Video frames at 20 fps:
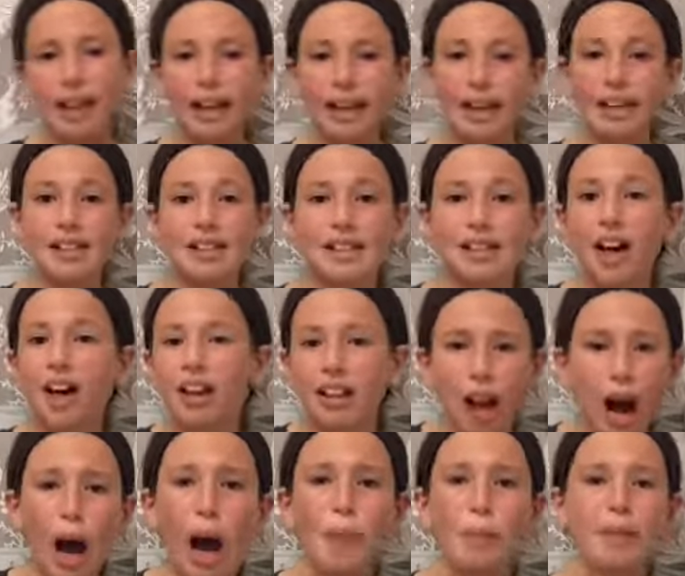It's not
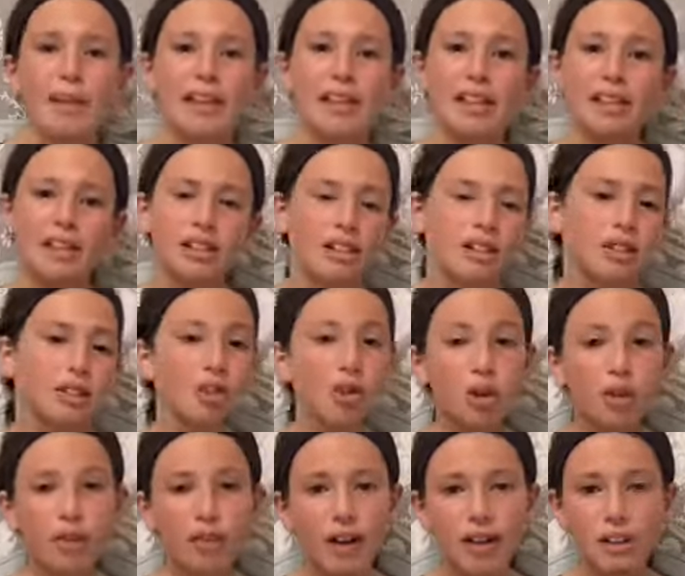copying. You
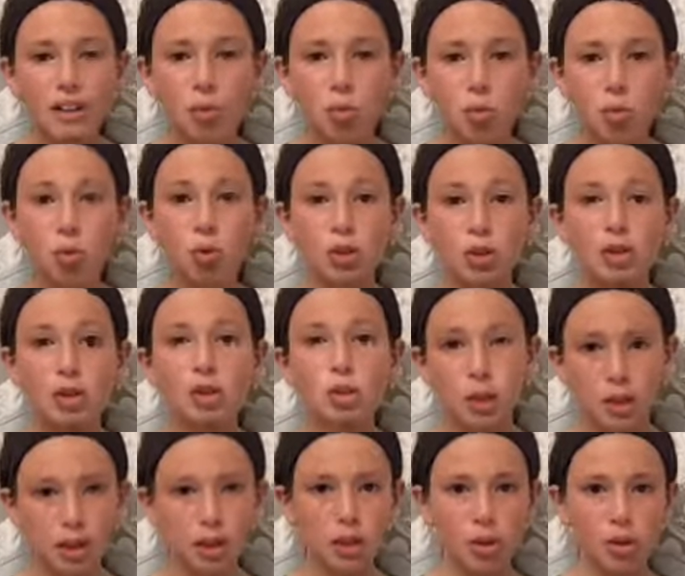can find some really,
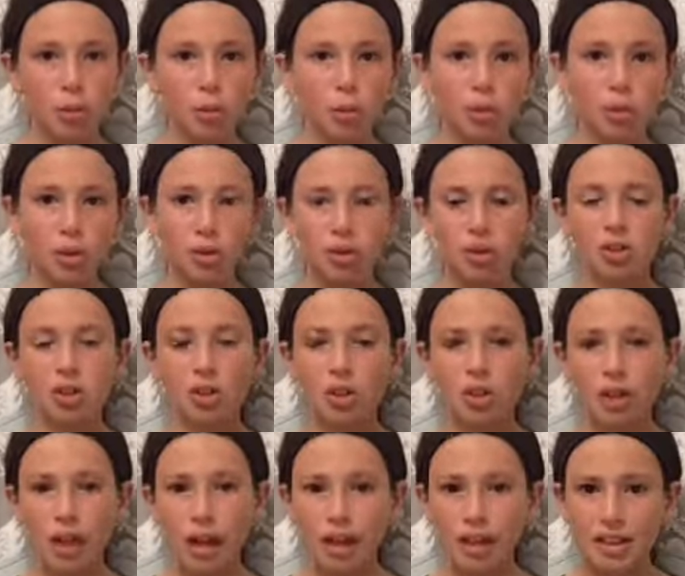really good bullet journal
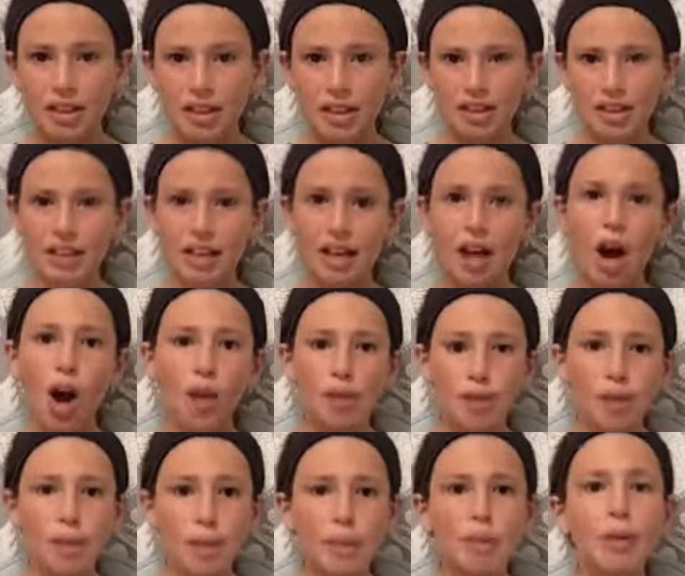things that
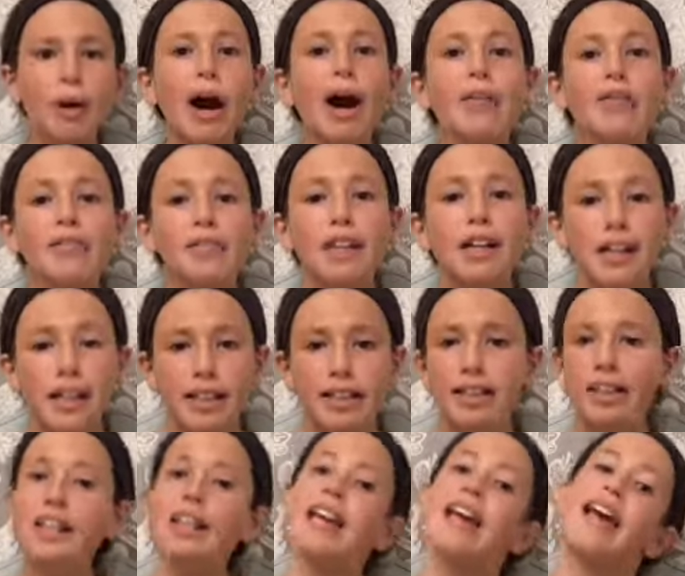other people have
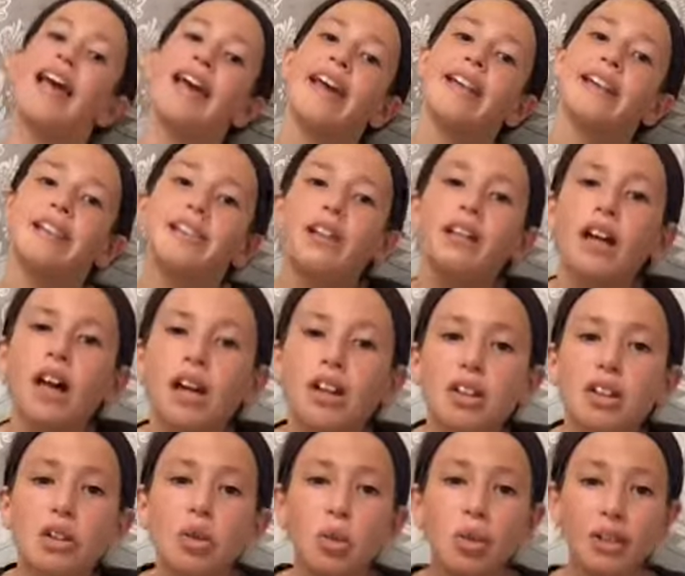done, and
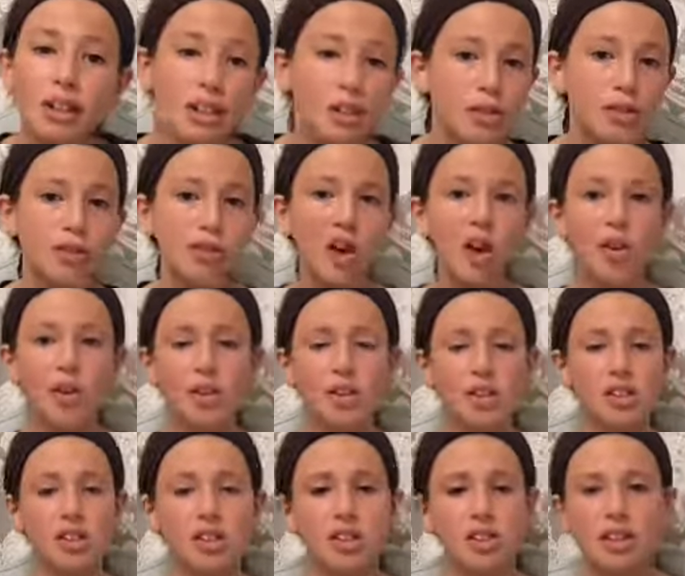you don't need to follow
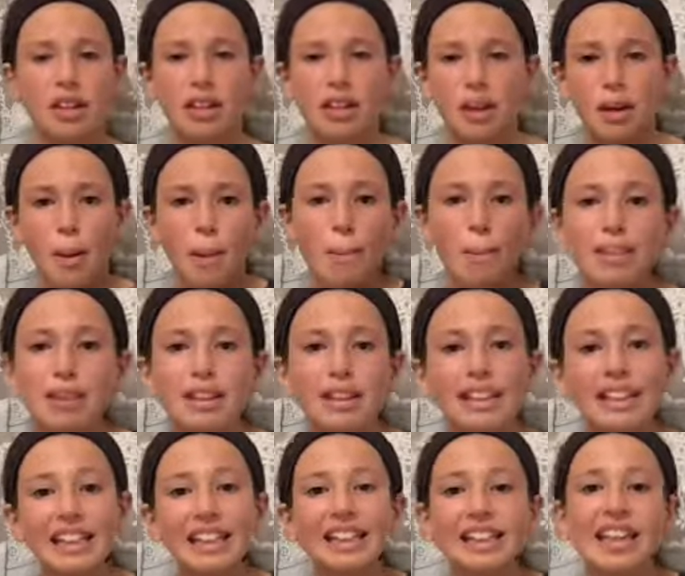it like
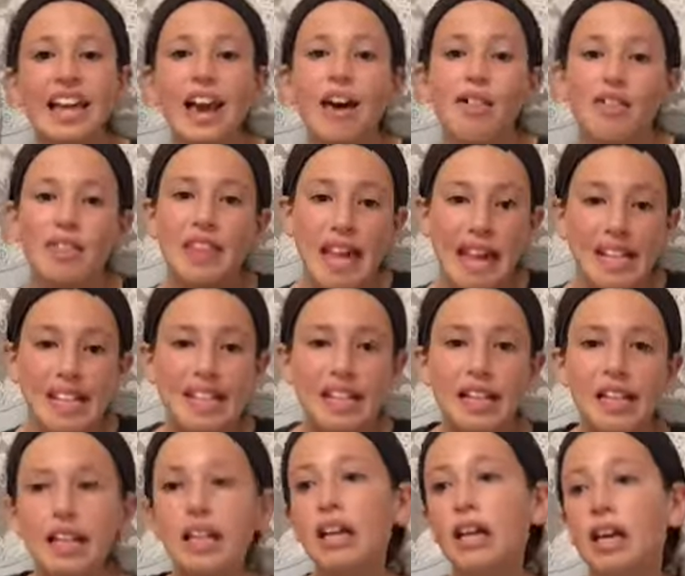completely how they did
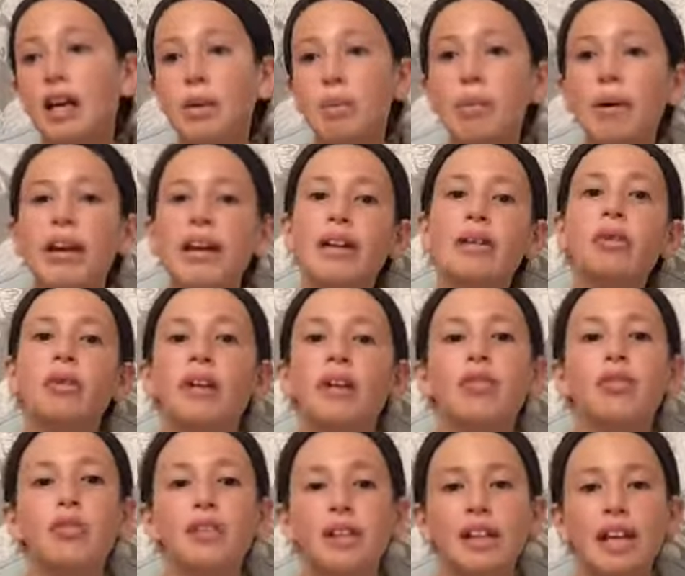it, but it will
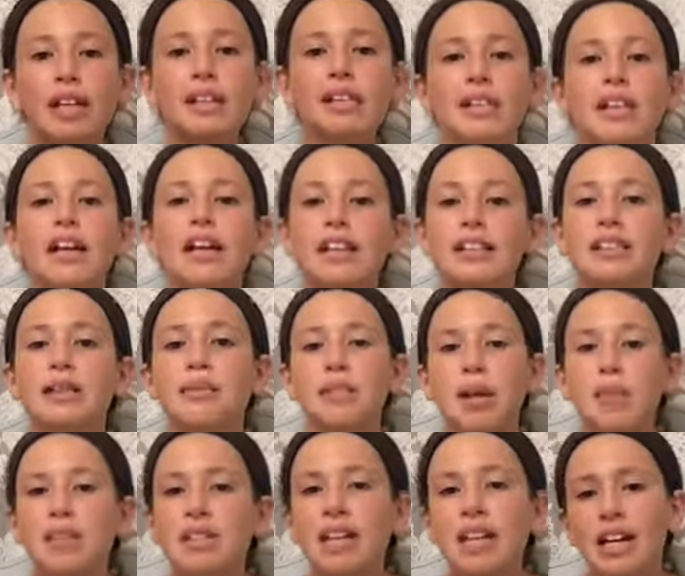give you an idea. And
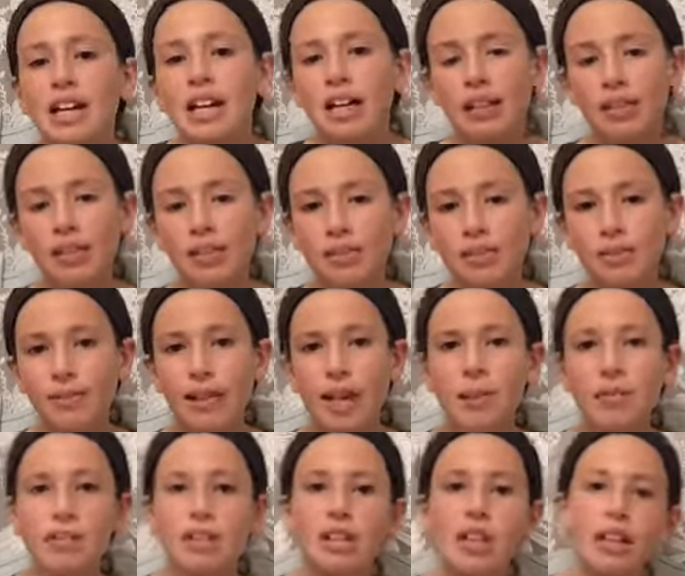sometimes even when
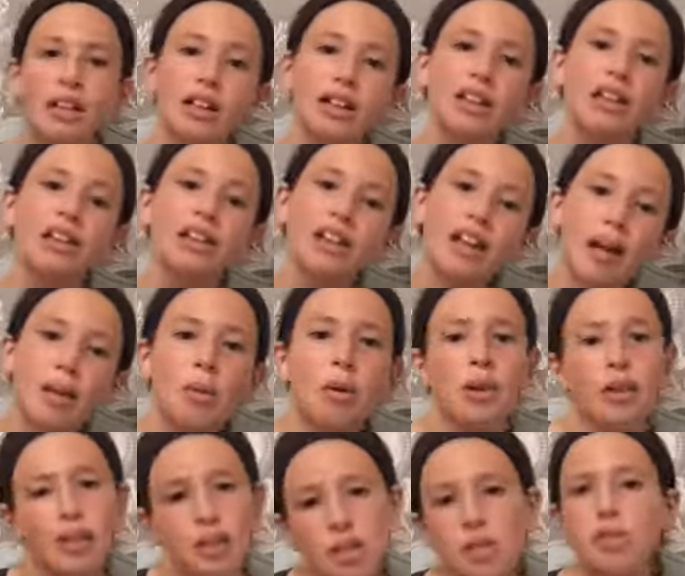I'm just like, I
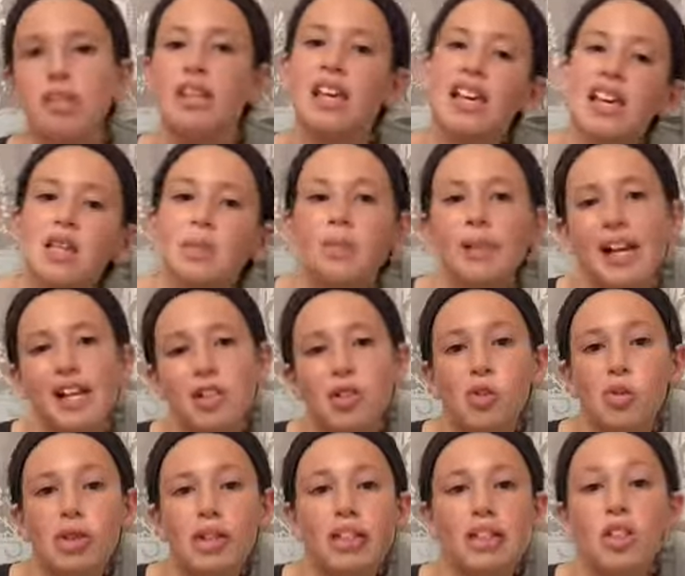want to do this, but I
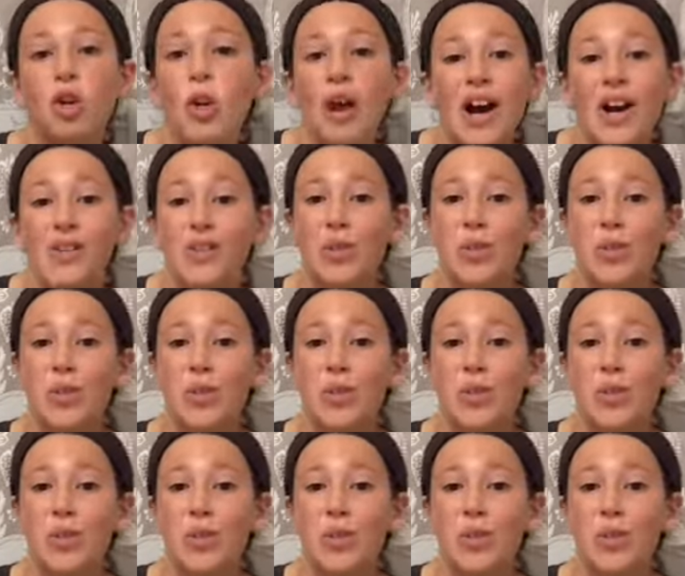don't really know how